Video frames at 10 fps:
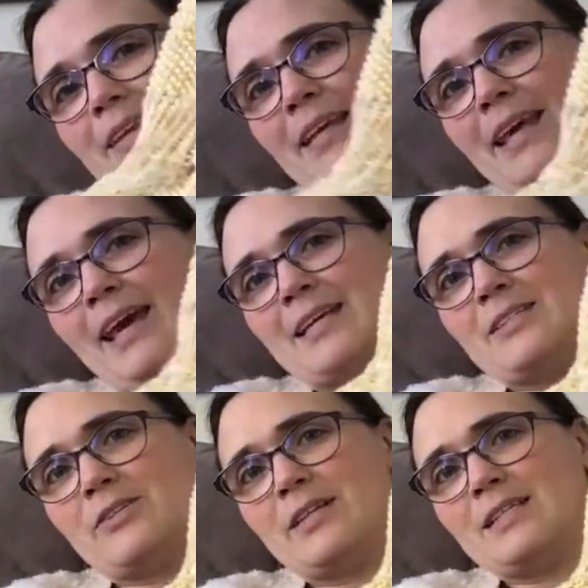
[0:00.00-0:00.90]
Yeah,
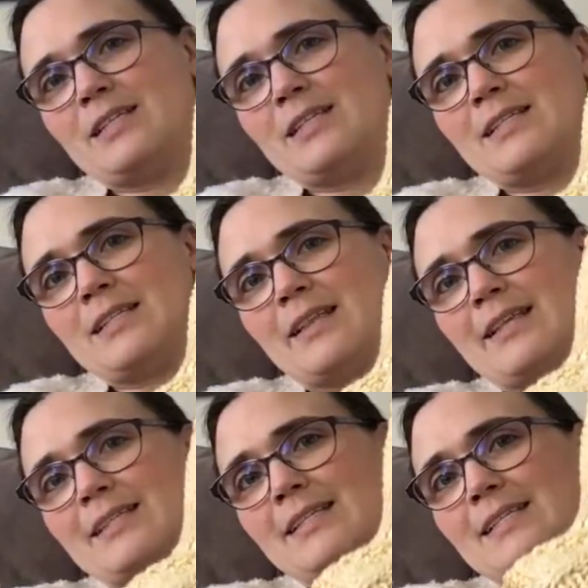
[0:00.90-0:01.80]
so this is
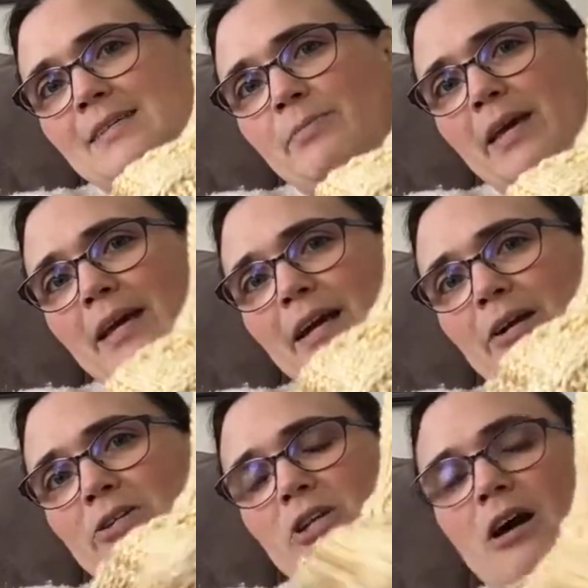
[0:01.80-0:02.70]
the
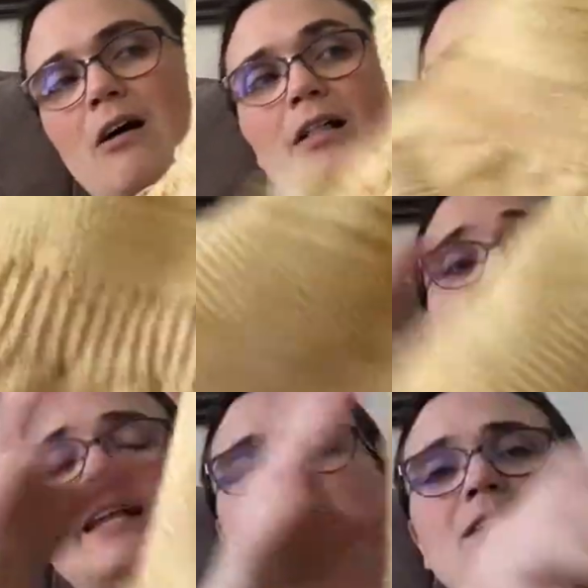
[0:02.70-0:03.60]
Pierre shawl.
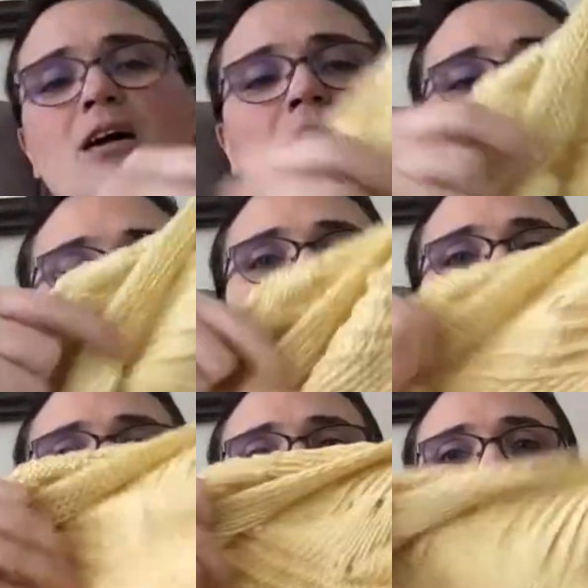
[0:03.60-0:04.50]
It is all
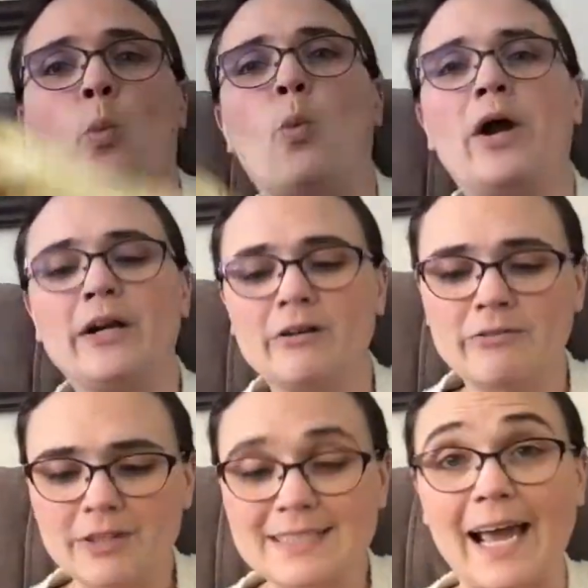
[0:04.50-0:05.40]
of these
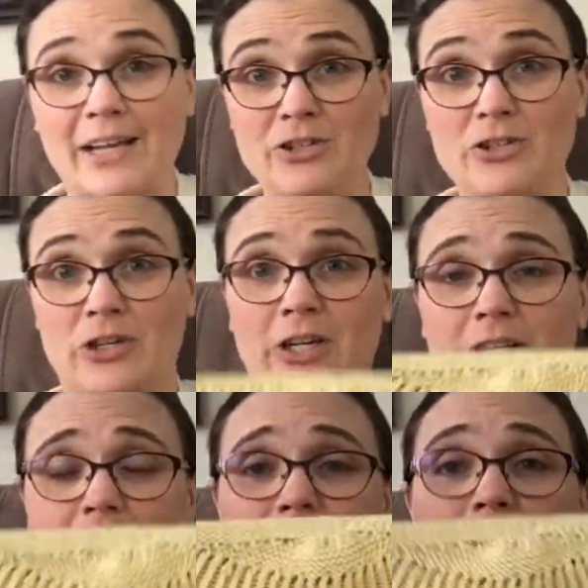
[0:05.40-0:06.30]
wonderful
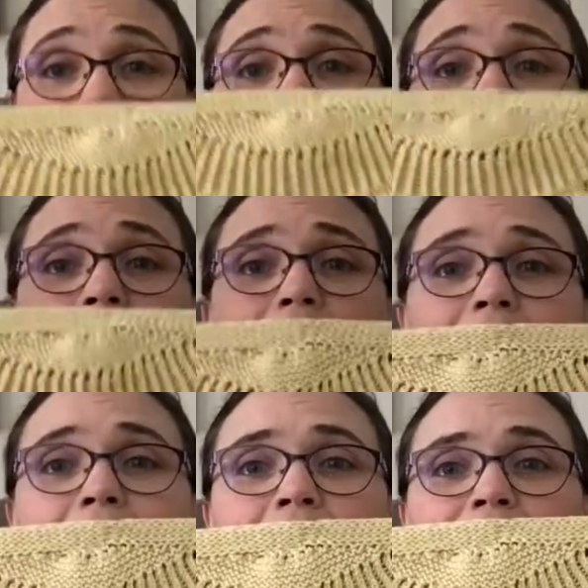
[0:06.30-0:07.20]
textures,
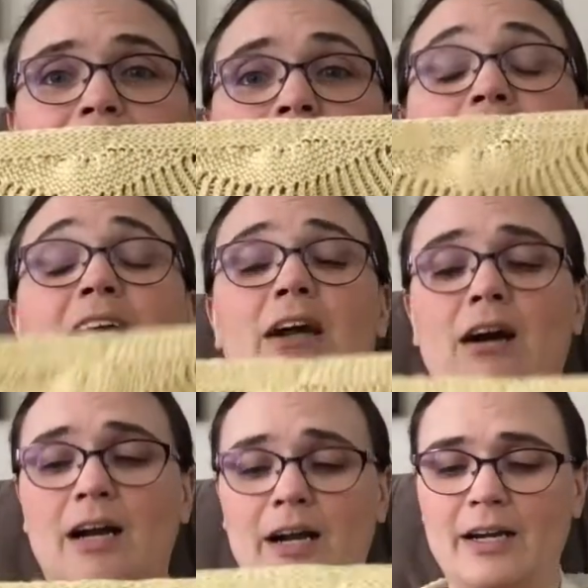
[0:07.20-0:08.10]
and the
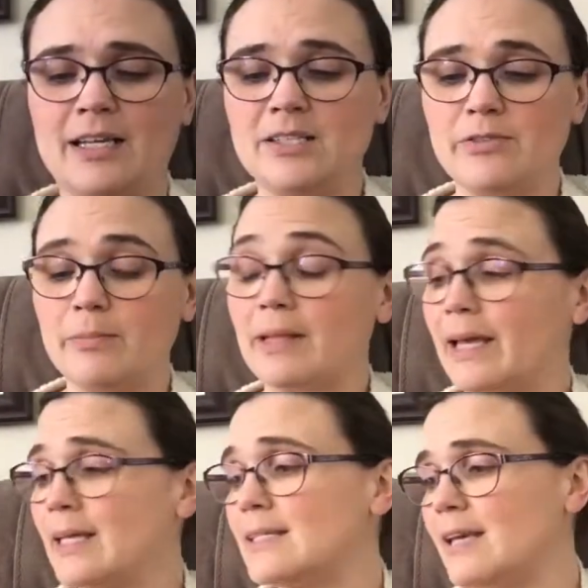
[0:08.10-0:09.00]
yarn is from
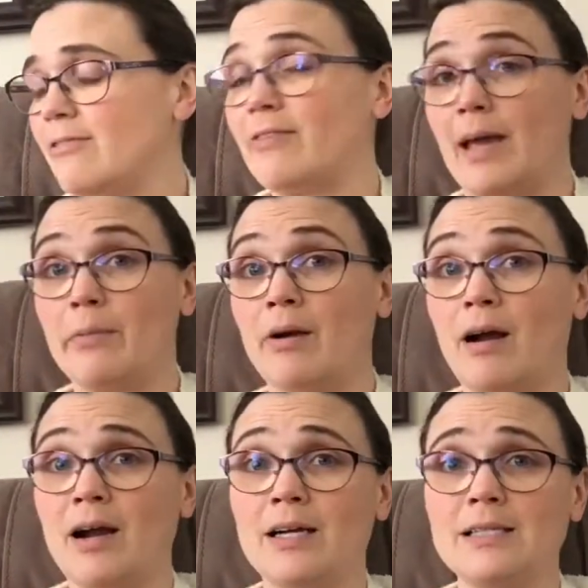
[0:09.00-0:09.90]
Legacy Fiber
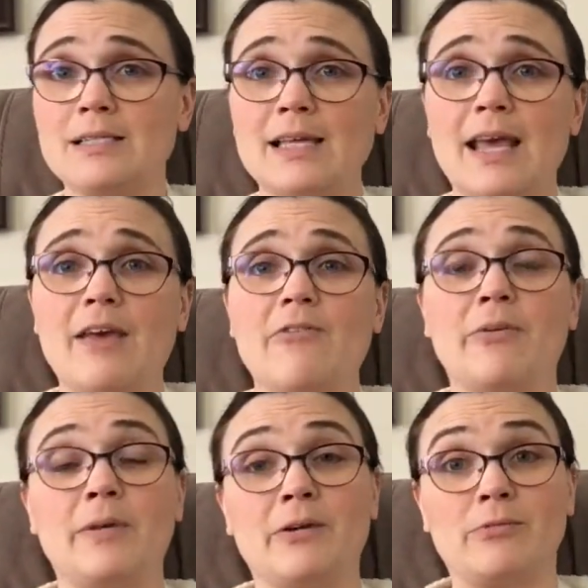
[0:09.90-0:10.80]
Arts
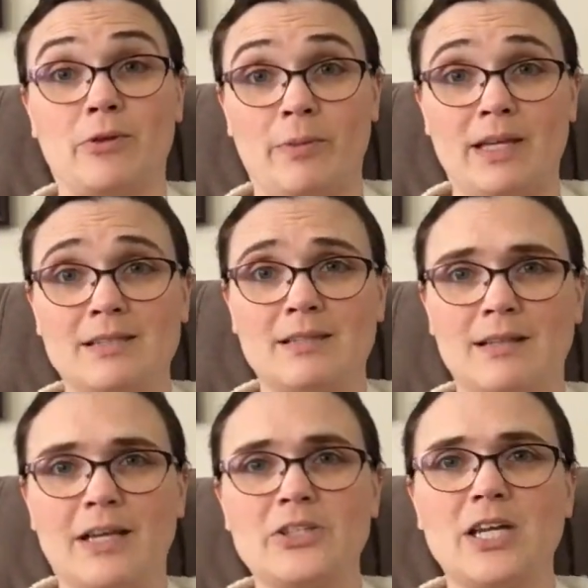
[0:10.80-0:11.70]
from their romance
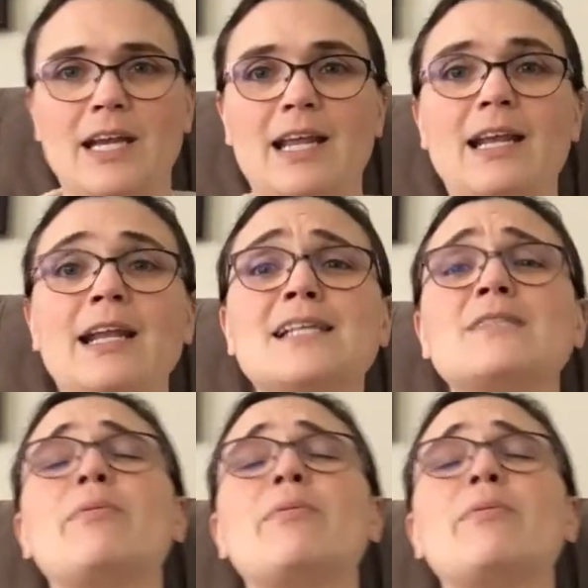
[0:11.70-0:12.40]
collection, and it has